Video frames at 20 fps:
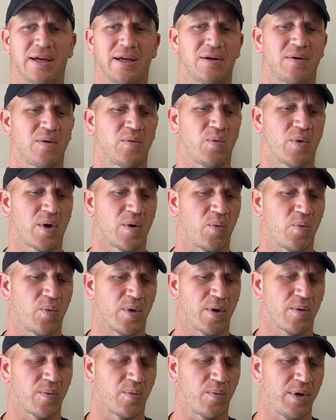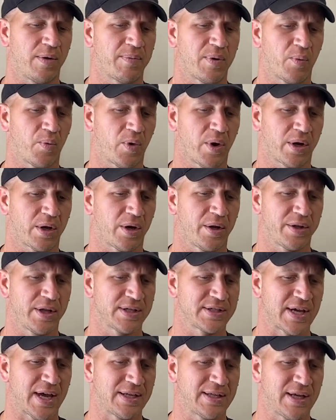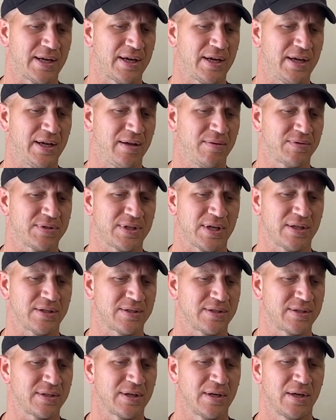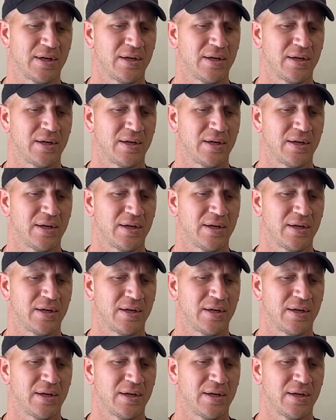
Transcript: and we've been working on this identity since